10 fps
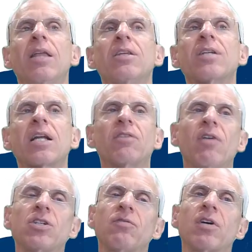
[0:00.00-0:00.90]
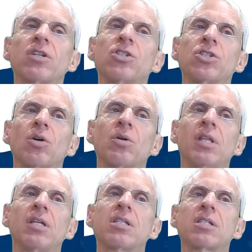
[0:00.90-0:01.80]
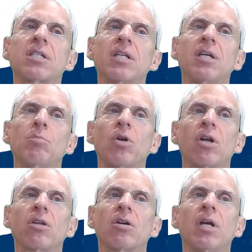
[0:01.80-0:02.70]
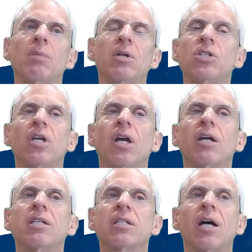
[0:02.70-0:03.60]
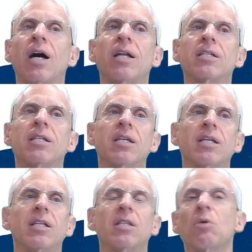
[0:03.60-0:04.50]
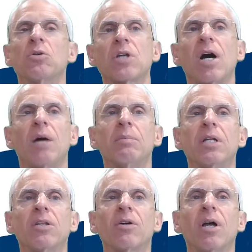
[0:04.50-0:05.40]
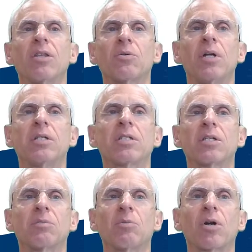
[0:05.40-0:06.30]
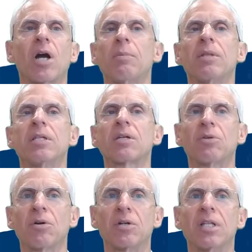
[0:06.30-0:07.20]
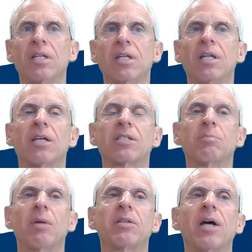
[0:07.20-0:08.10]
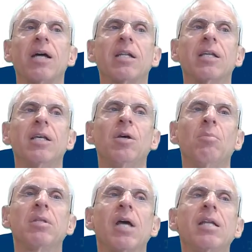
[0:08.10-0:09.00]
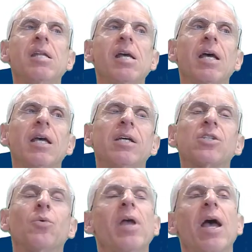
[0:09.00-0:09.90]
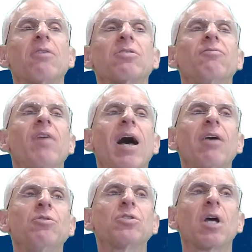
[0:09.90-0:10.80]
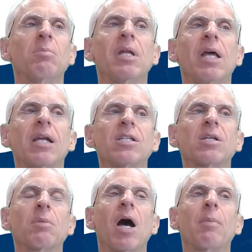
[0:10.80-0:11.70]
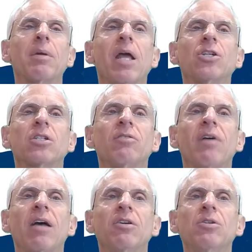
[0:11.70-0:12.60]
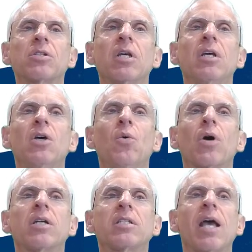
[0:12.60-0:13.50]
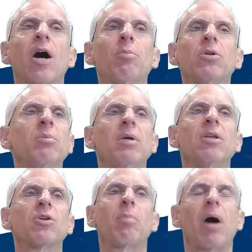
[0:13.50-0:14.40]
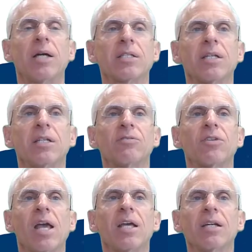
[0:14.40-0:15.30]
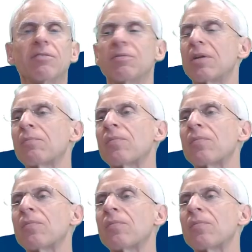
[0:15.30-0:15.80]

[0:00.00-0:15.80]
This activation function shown in this particular image here is not the most common. There are other ones that are more common, so I won't go into the details about that. But the idea is that we have some values coming in, and some combination of values will cause the output to be either positive or negative.